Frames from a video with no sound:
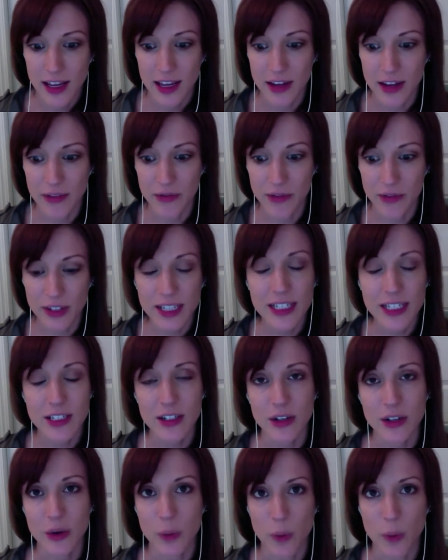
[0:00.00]
it really
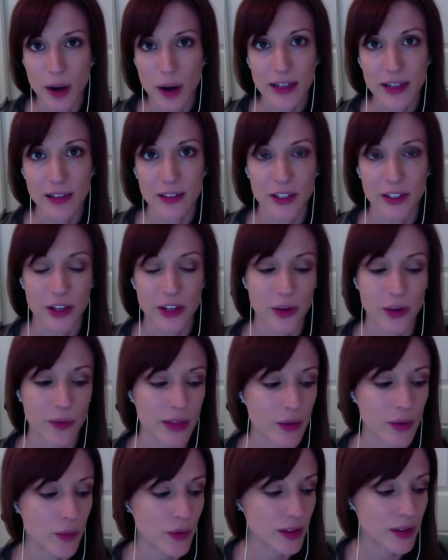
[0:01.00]
took a while, you know,
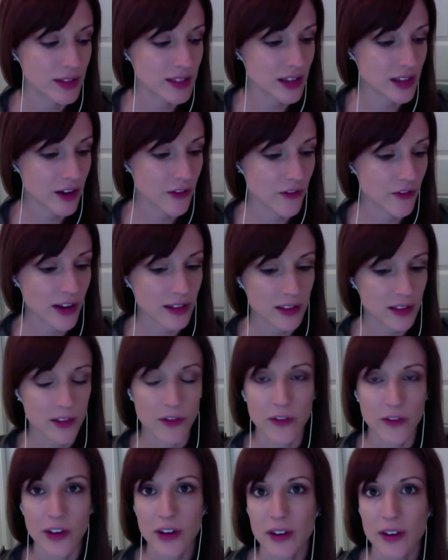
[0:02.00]
and then once I finally
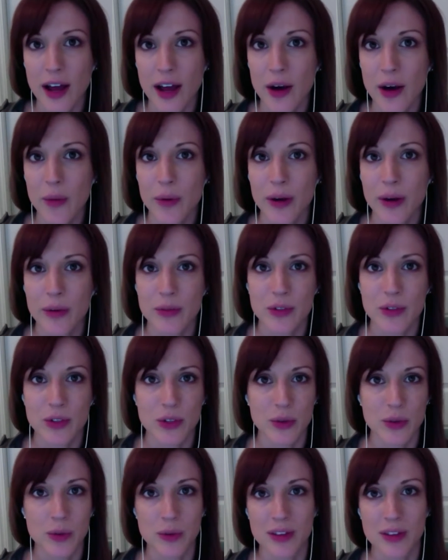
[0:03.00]
figured out what I was
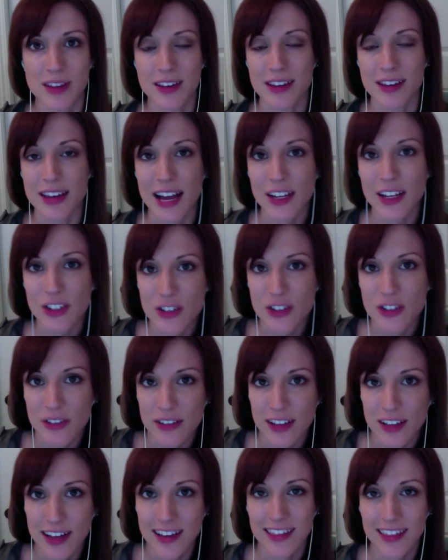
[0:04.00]
doing with natural
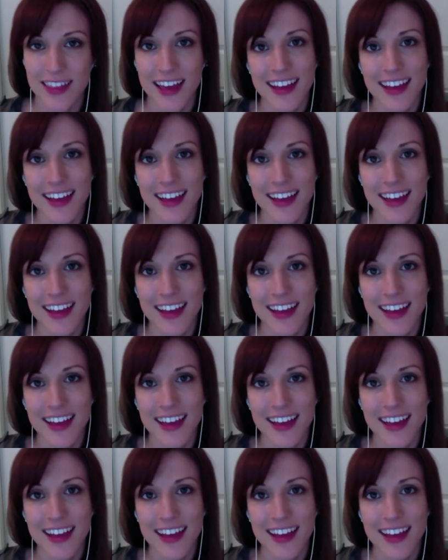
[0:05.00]
light,